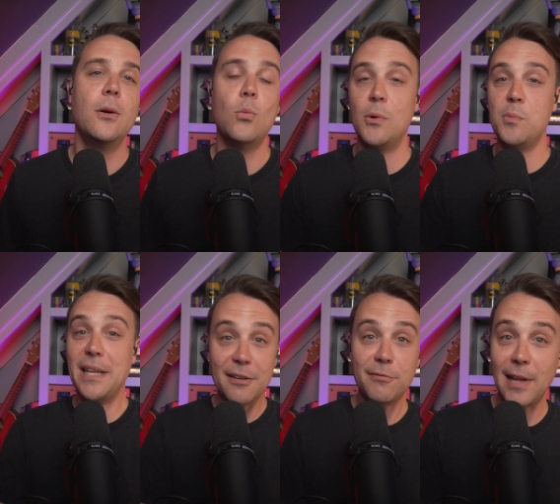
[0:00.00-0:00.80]
One would
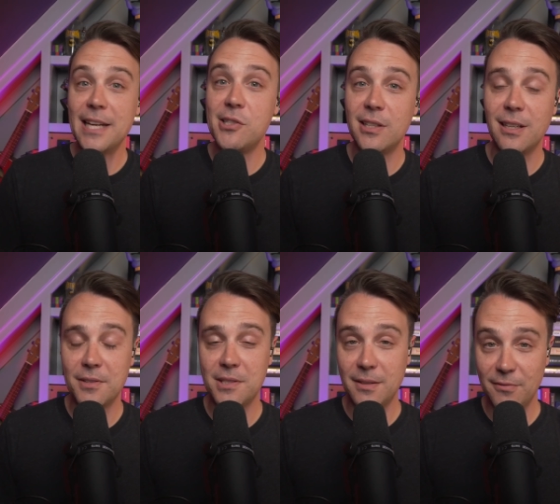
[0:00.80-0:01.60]
be inflation.
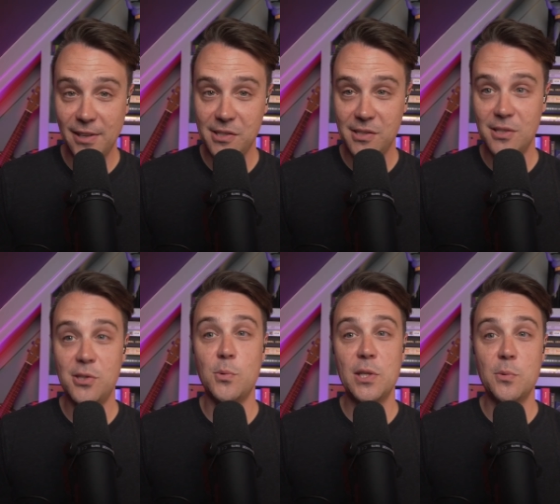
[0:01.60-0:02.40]
Obviously, inflation
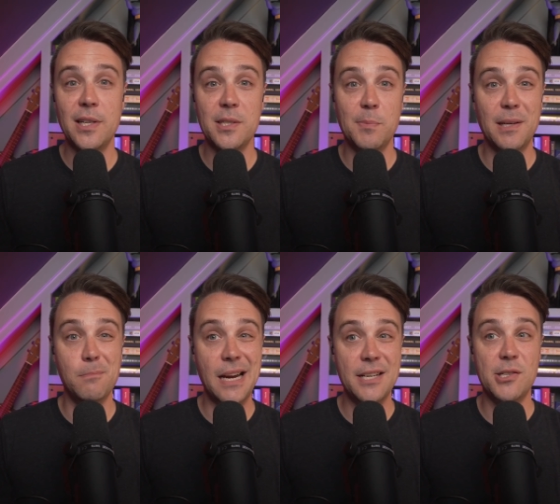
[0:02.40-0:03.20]
since 2020 has been a
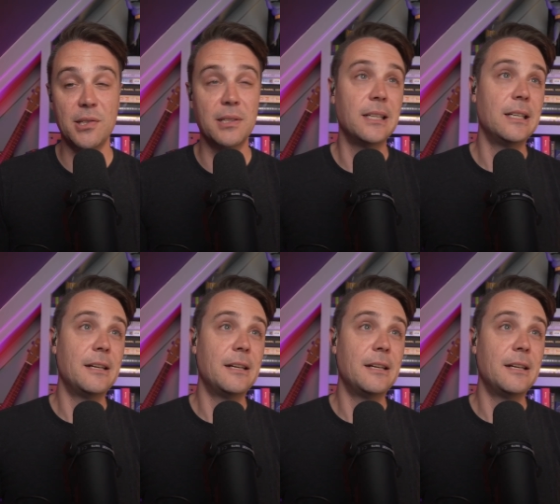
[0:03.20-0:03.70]
major